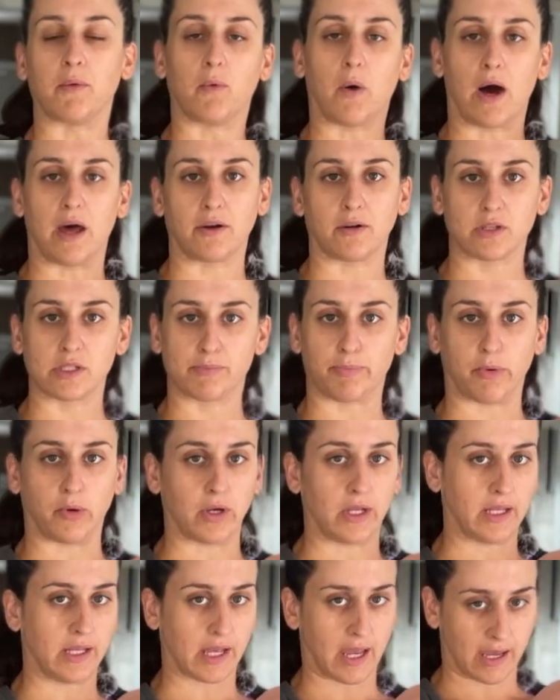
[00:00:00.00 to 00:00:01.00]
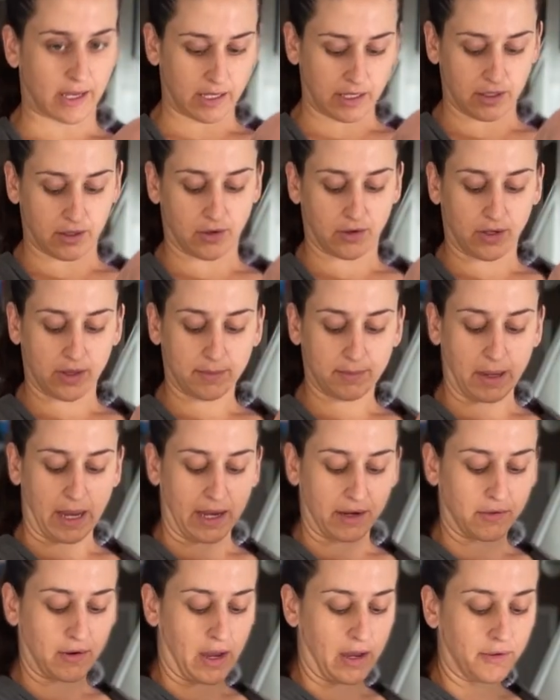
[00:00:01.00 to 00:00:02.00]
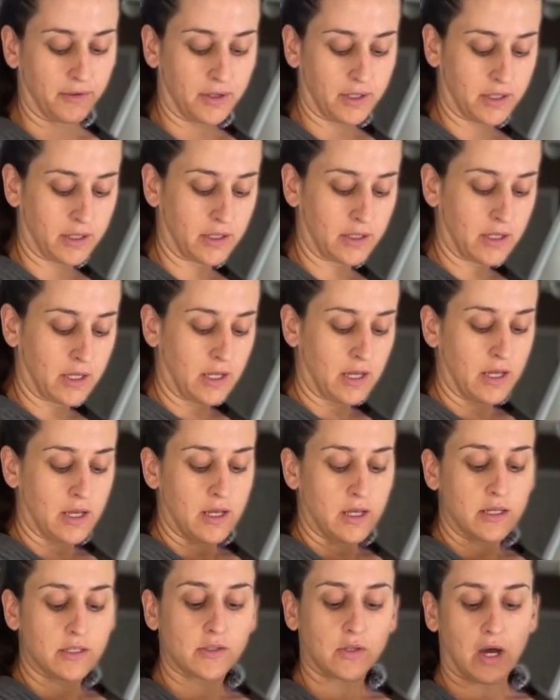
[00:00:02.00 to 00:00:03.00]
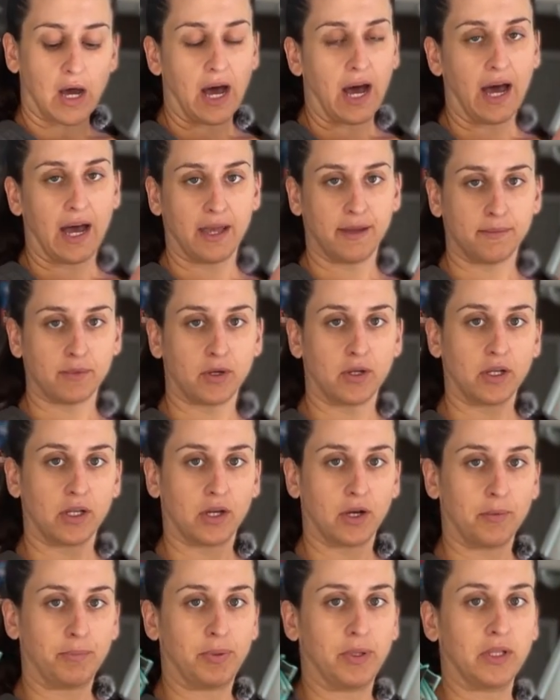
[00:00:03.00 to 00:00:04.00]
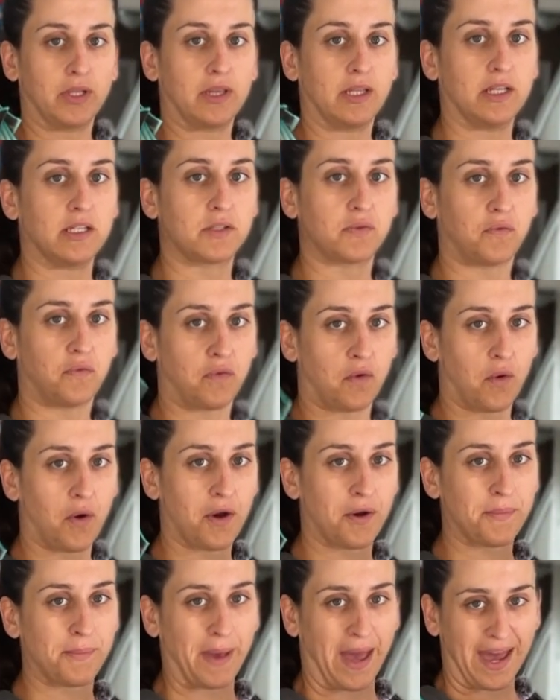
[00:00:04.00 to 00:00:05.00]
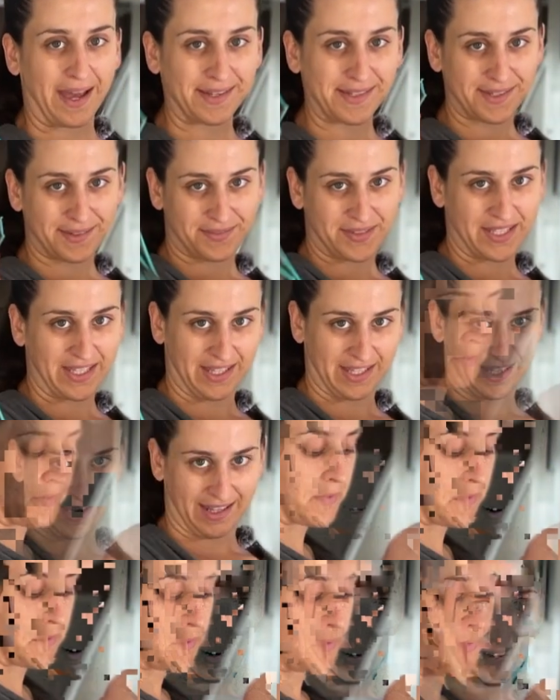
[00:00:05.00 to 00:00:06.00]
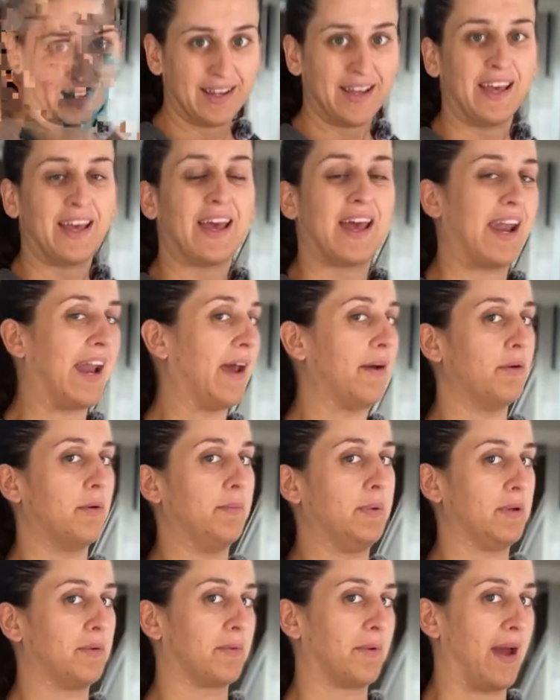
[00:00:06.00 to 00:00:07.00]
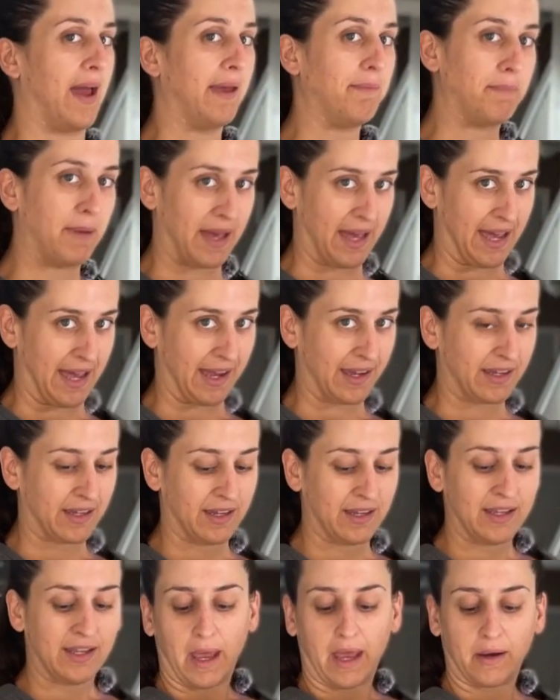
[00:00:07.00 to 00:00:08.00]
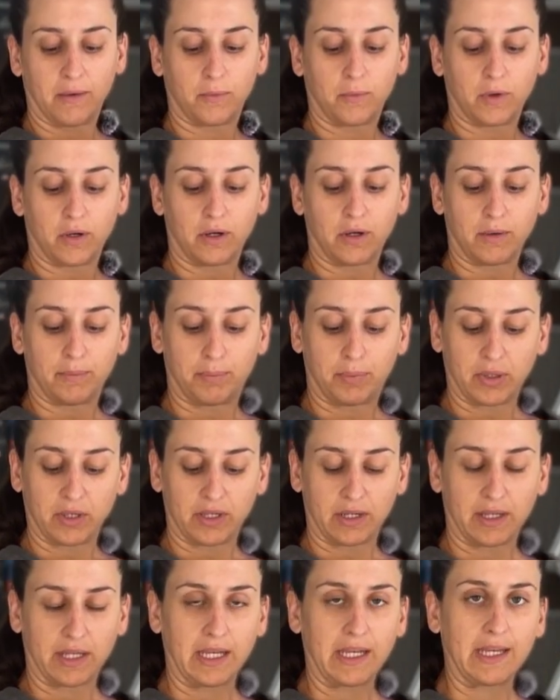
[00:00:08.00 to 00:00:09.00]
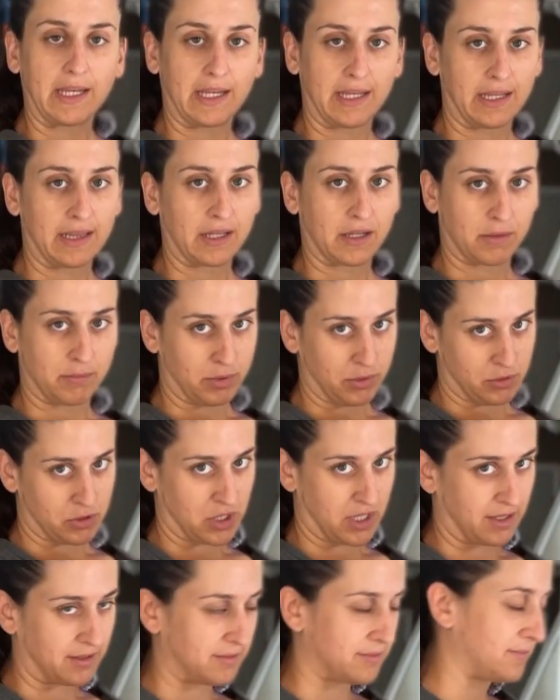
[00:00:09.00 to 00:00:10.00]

water is boiling. I can hear it in the background. So I'm going to go put these 4 bags of tea in there, and I will be right back, and we'll put it in the kombucha